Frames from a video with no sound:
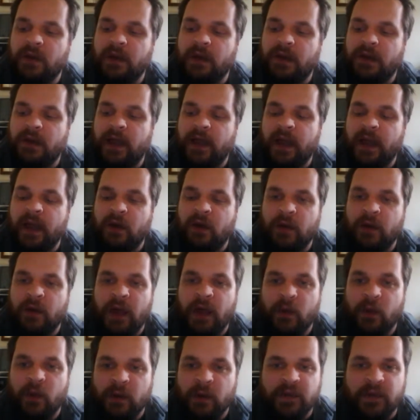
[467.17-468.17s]

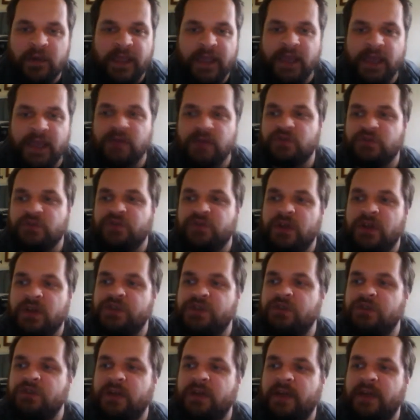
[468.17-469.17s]
How well they handle
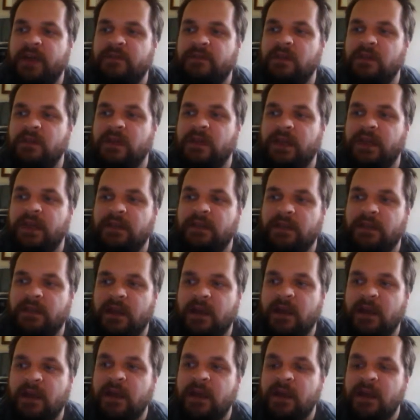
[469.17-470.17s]
stress. You're going to have to look at
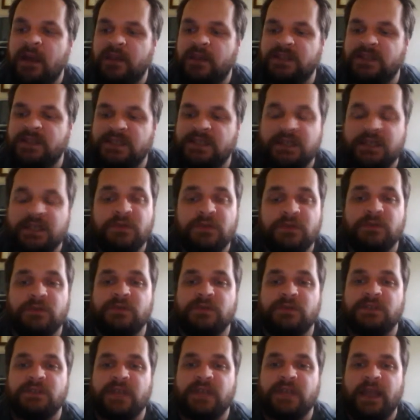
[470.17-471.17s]

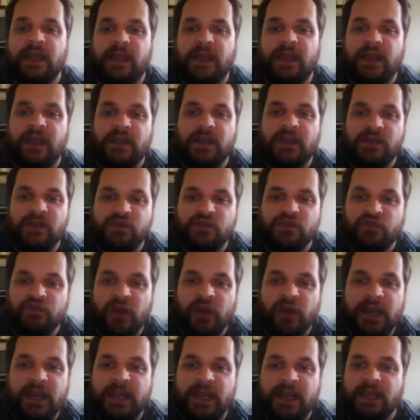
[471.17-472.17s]
skills and
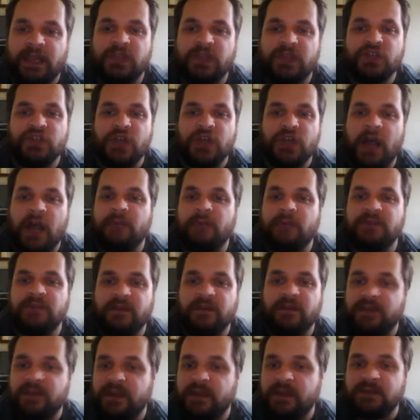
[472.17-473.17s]
training and jobs and
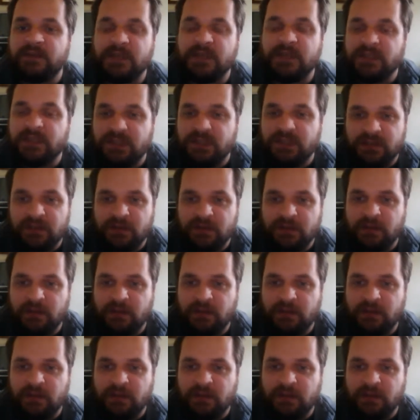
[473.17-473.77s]
everything else, not just